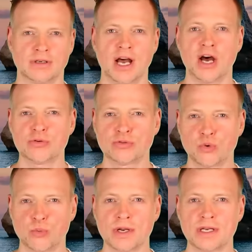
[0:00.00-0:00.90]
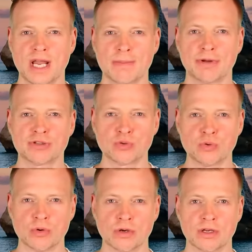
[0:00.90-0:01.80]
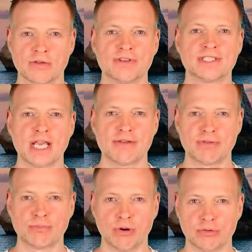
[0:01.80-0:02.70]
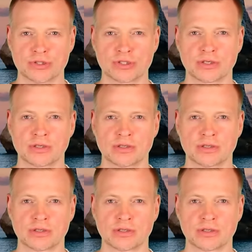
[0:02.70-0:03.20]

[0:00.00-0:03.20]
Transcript: How to win number two, the safe approach.